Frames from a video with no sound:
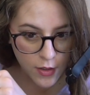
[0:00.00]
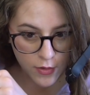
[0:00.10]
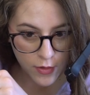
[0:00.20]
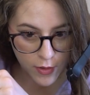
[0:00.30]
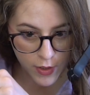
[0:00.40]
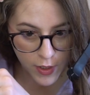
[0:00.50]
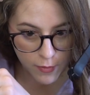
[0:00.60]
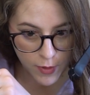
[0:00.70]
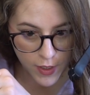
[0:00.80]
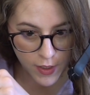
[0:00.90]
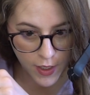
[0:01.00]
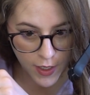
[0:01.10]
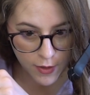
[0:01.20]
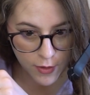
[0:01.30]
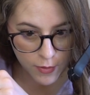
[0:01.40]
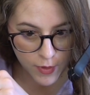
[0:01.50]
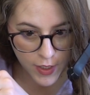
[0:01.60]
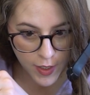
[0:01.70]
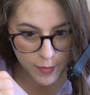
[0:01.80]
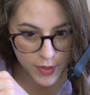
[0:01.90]
Although, okay, I don't know what
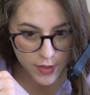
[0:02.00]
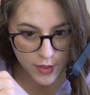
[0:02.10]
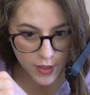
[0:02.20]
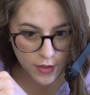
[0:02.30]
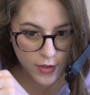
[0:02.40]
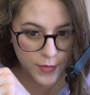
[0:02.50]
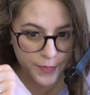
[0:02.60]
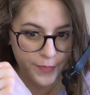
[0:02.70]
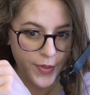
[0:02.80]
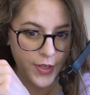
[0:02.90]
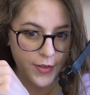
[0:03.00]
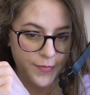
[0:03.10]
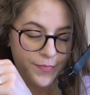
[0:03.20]
happened here, but